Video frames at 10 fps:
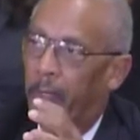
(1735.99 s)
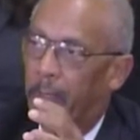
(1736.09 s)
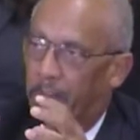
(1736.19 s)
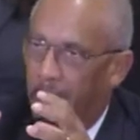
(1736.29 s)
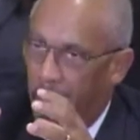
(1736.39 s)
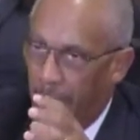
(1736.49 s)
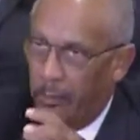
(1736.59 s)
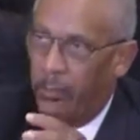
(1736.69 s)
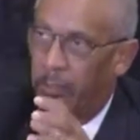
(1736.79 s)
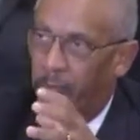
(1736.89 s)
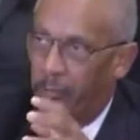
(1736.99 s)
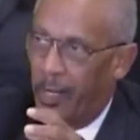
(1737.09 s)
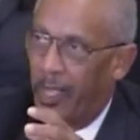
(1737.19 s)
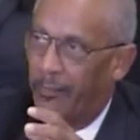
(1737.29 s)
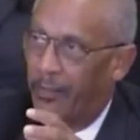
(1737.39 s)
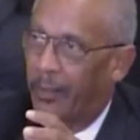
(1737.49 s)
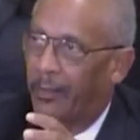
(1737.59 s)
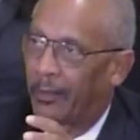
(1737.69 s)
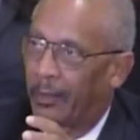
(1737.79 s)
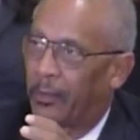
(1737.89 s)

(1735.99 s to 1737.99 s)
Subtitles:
are continually striving